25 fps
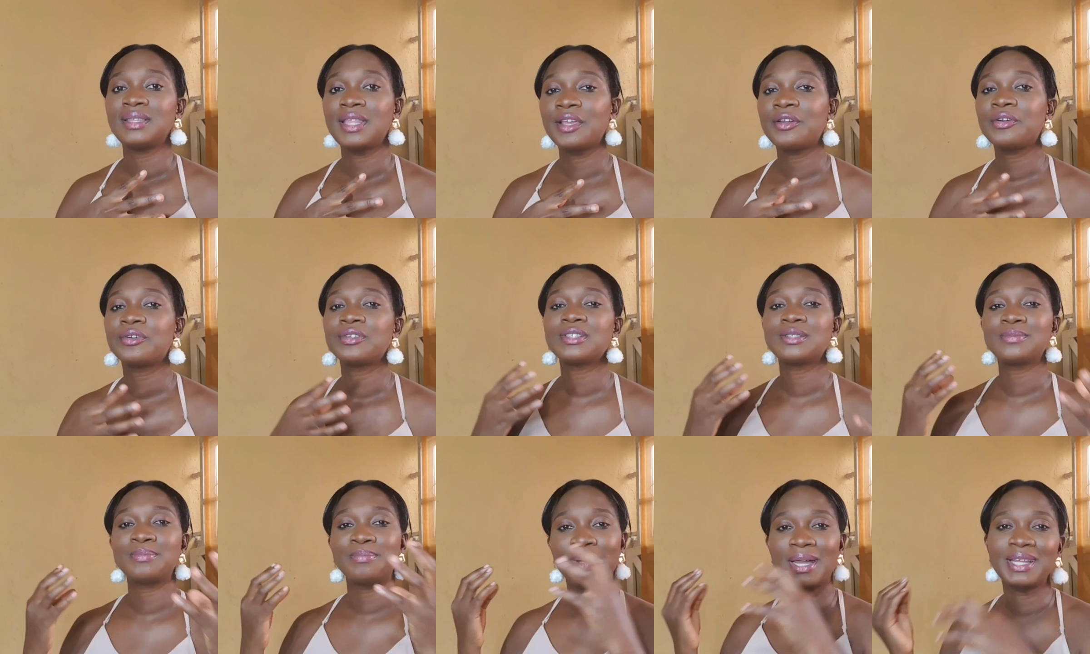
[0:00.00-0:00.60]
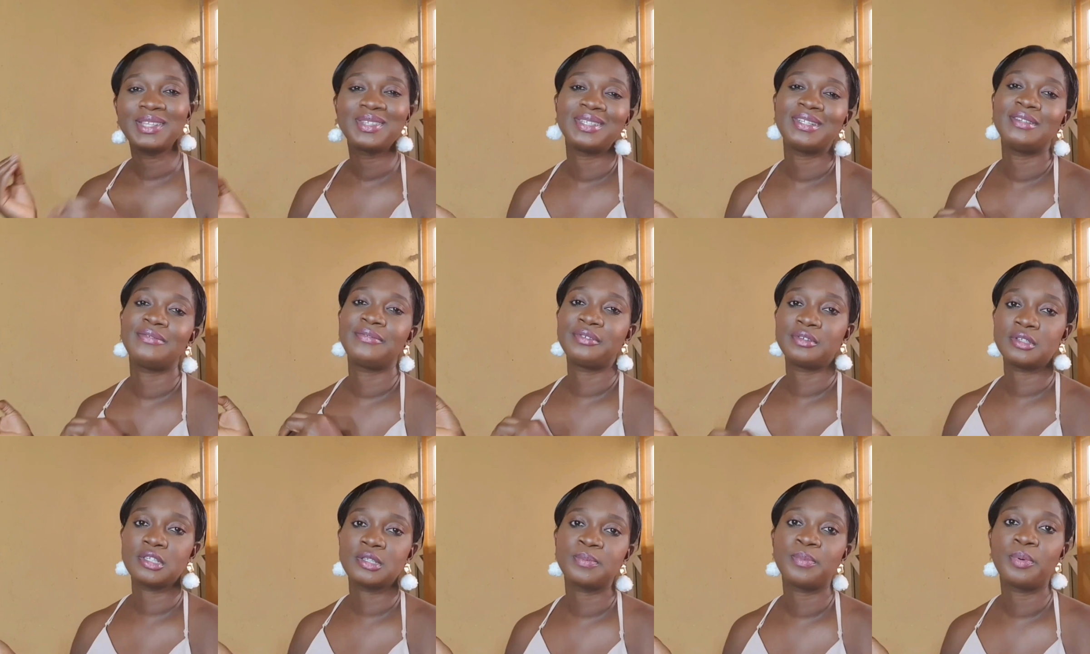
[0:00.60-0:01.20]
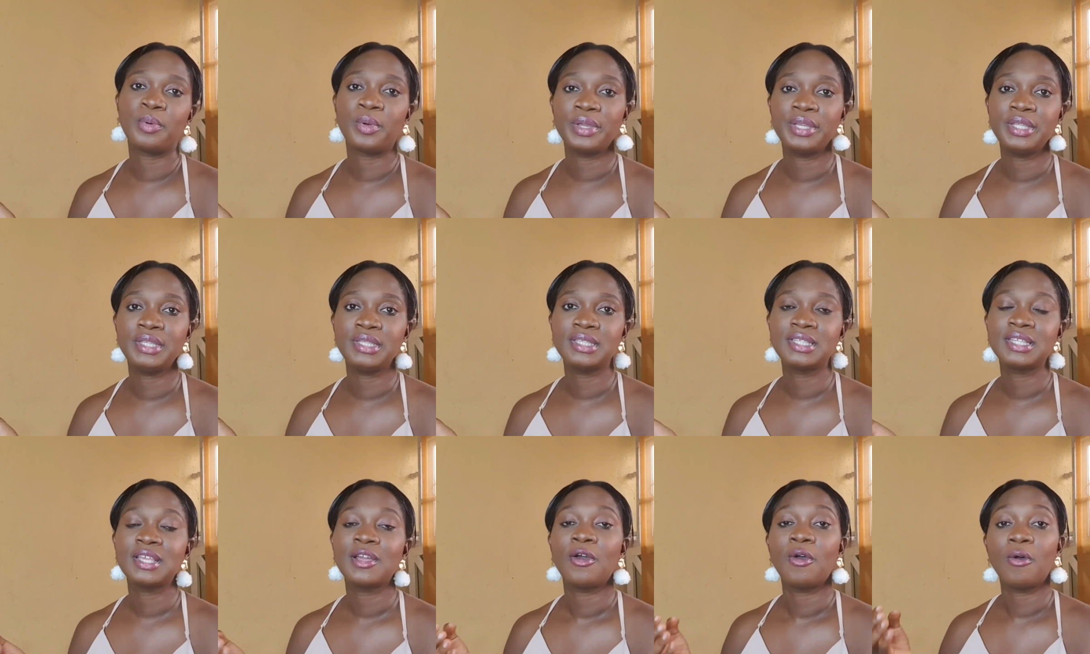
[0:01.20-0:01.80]
take us back to the first
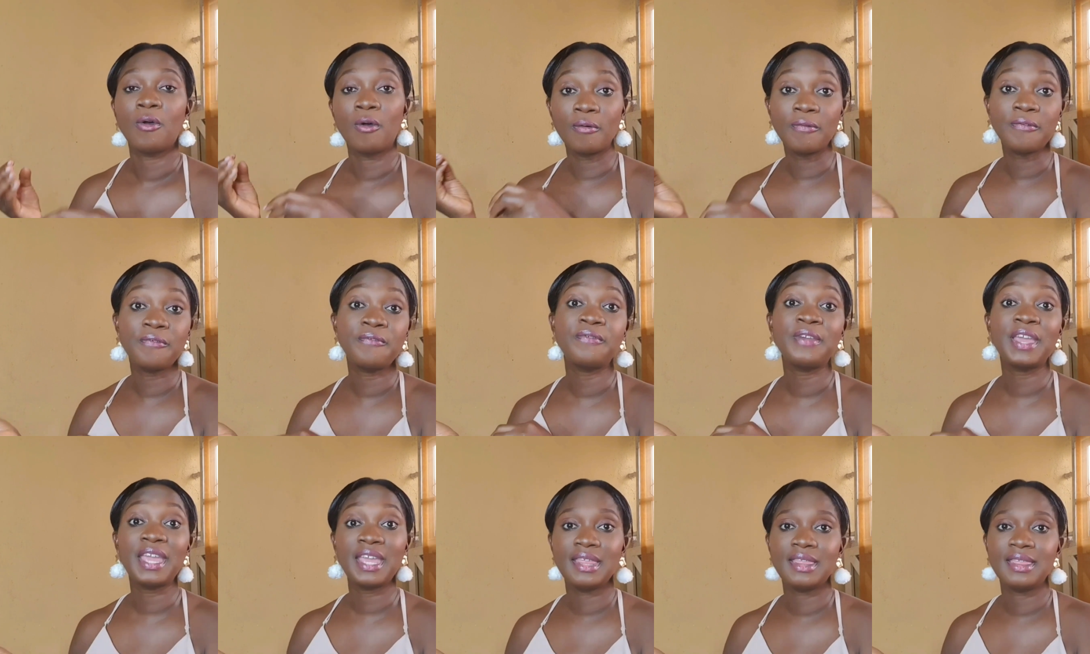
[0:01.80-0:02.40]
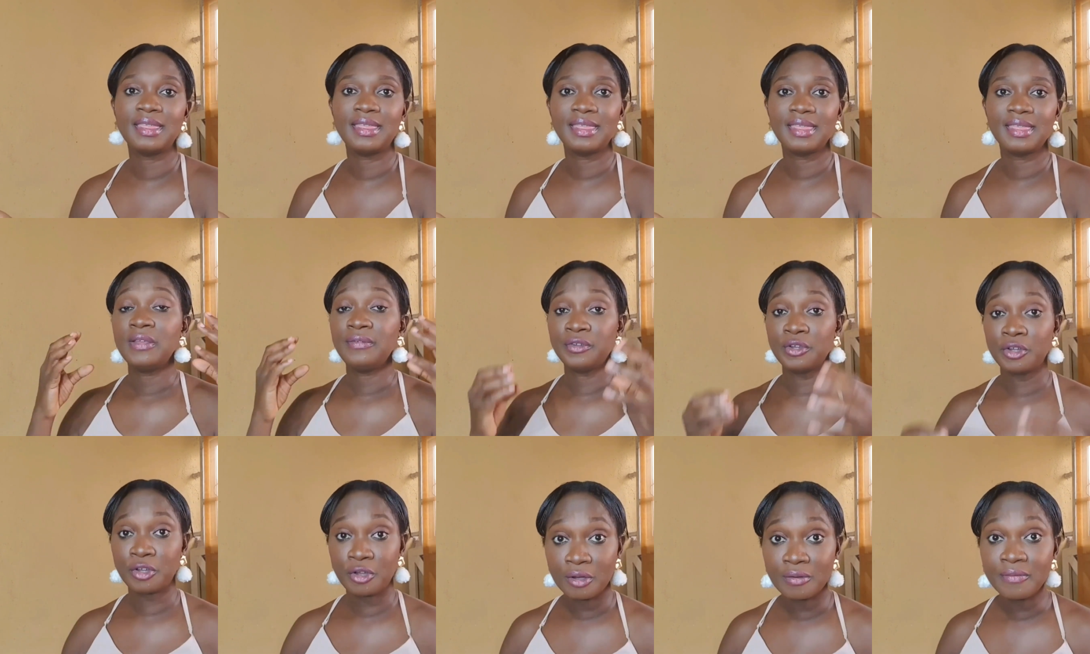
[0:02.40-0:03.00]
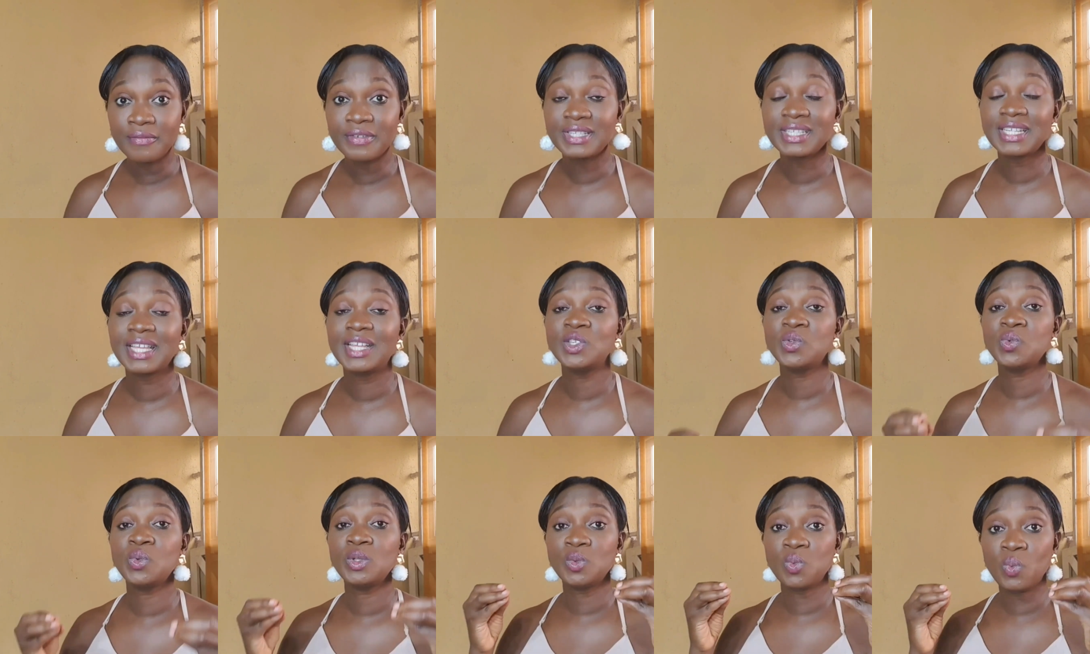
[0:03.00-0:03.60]
point of faith. If you're
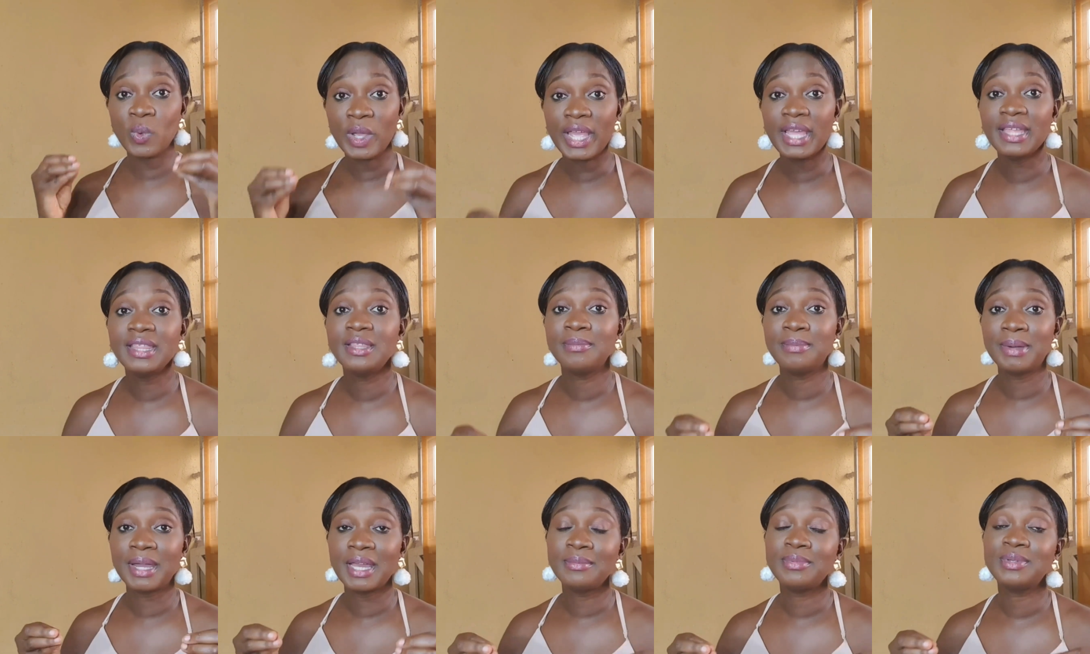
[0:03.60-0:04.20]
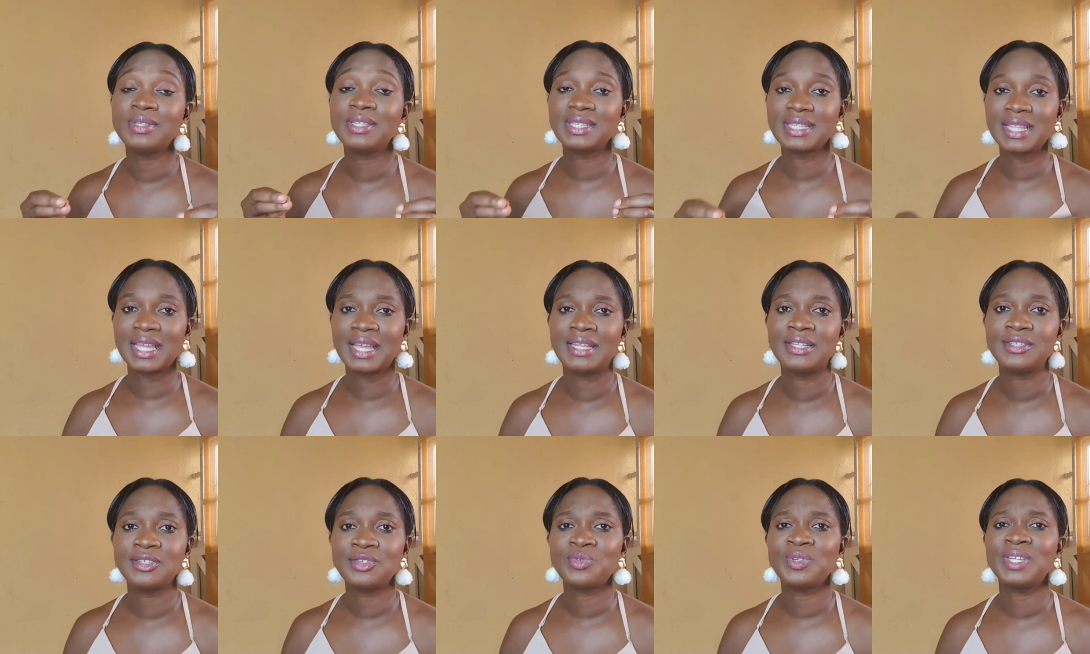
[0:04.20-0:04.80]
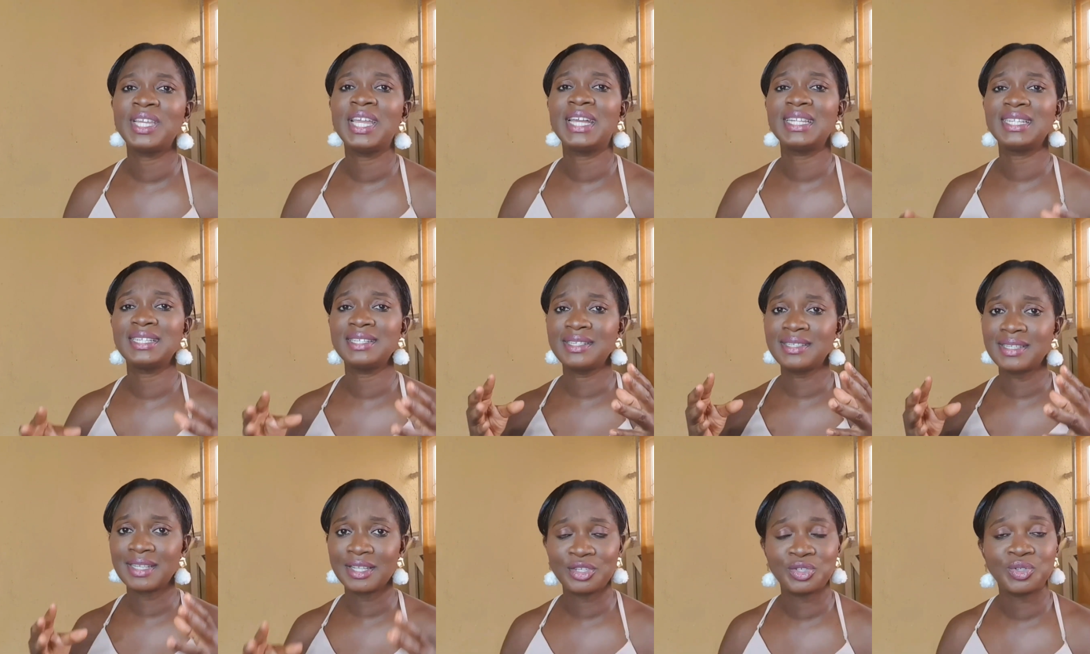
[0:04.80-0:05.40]
conversant with where the Bible stands
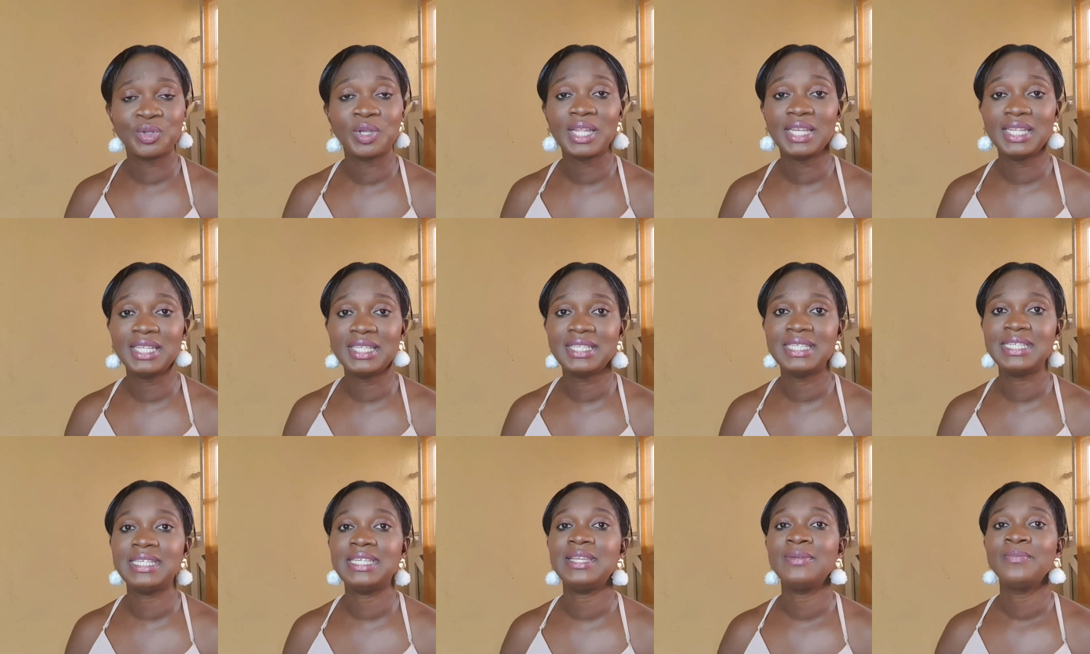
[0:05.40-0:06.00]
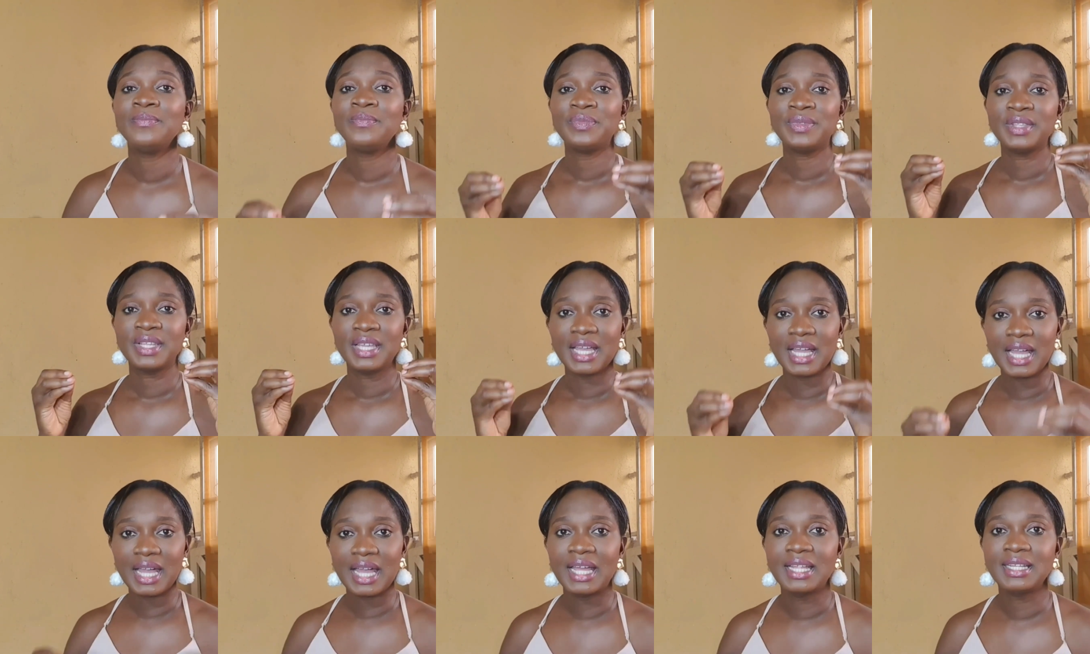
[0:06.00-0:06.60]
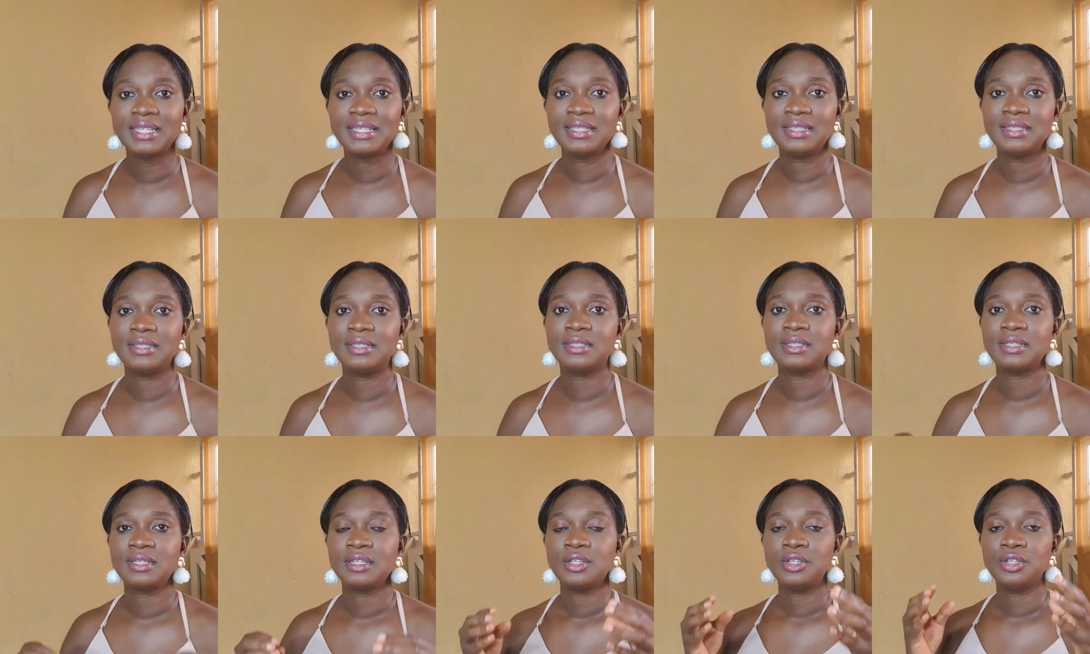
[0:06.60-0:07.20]
regarding sexuality
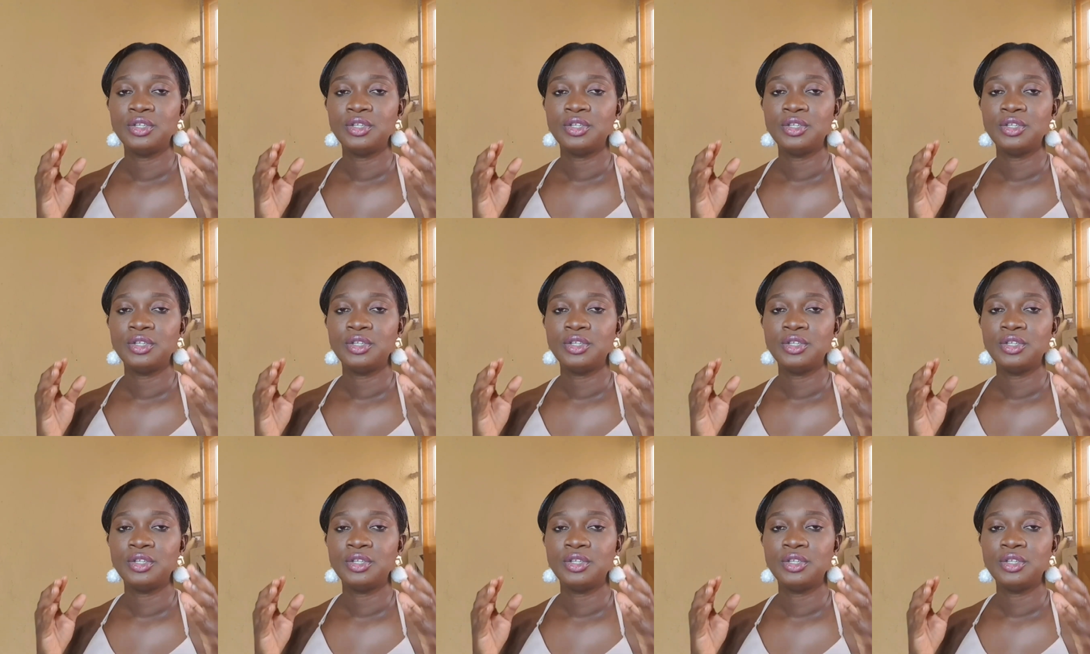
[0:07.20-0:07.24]
and,